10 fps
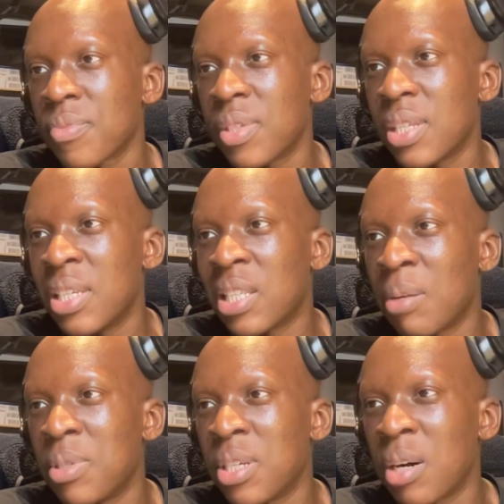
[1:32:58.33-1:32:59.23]
Here's
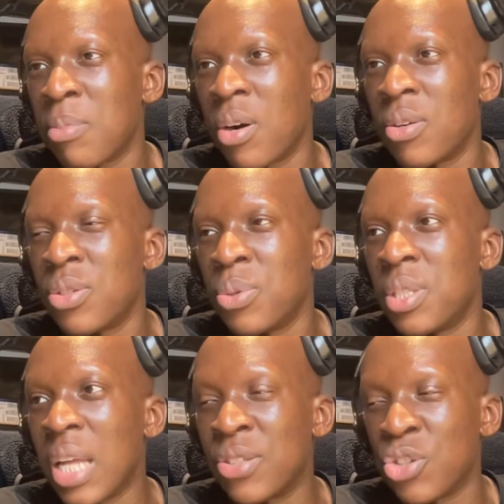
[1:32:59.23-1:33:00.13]
Lamine Kamara doing
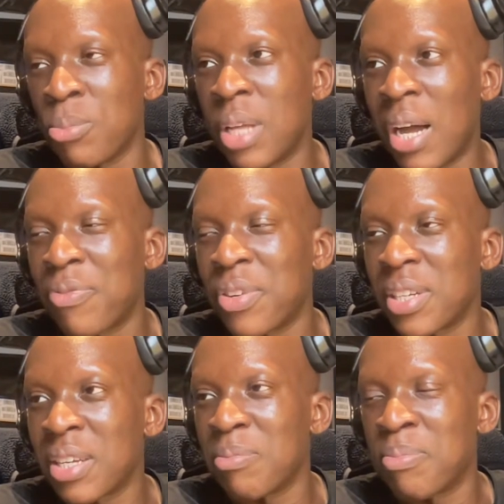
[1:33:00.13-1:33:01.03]
that job that I
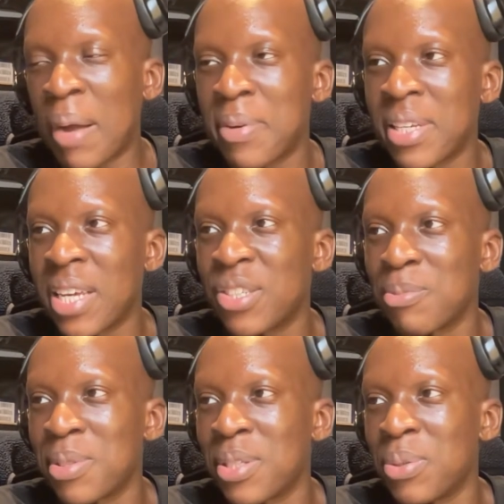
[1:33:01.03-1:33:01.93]
think Papa Gay should
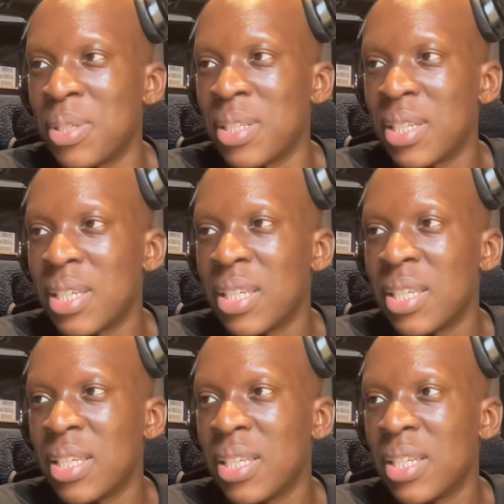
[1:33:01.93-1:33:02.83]
be doing.
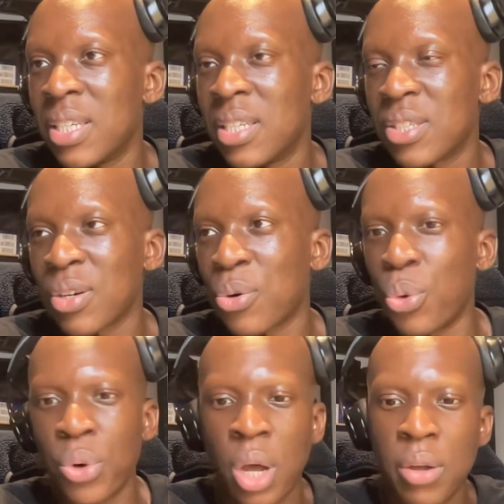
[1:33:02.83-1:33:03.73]
It's a
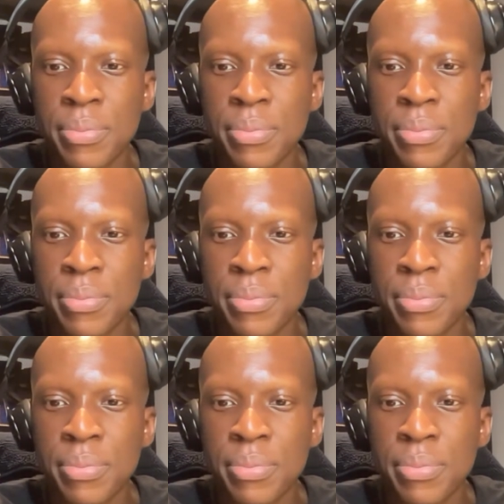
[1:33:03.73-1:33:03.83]
corner.